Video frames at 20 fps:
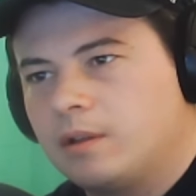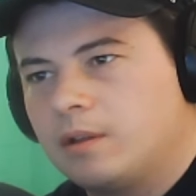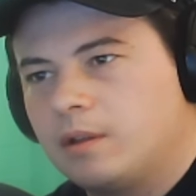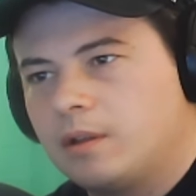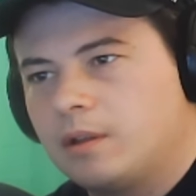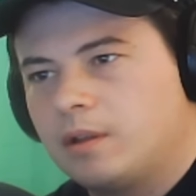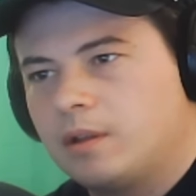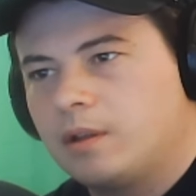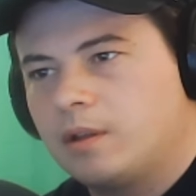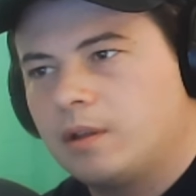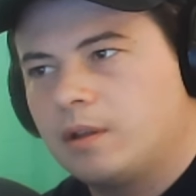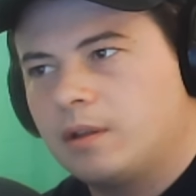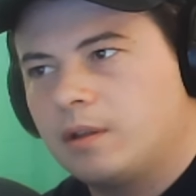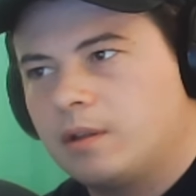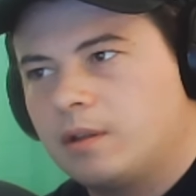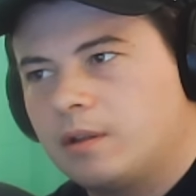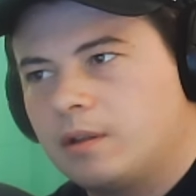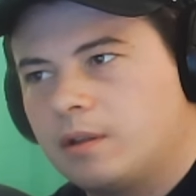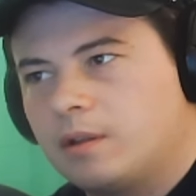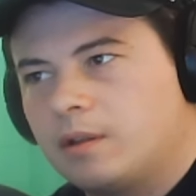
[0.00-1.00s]

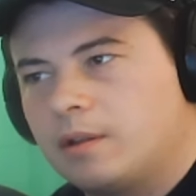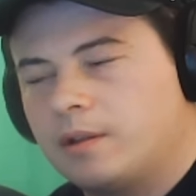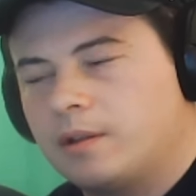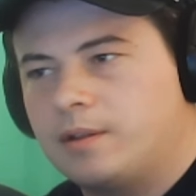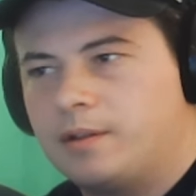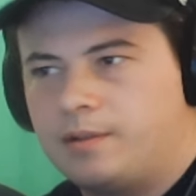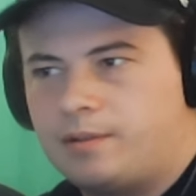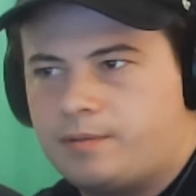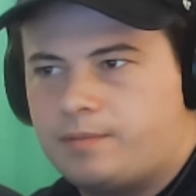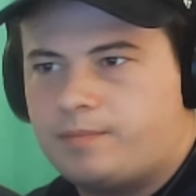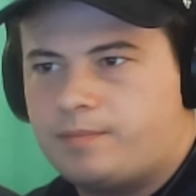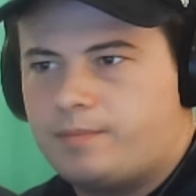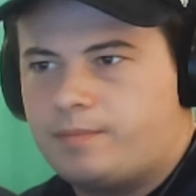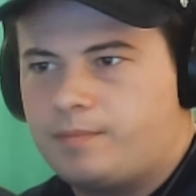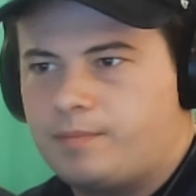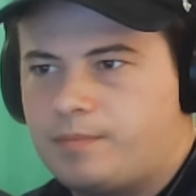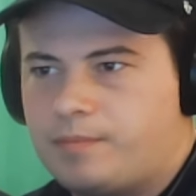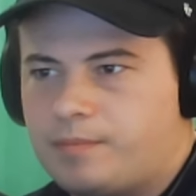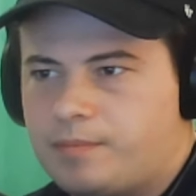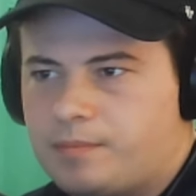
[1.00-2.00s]

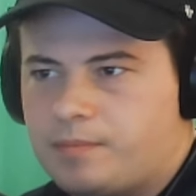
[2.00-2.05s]
(silence)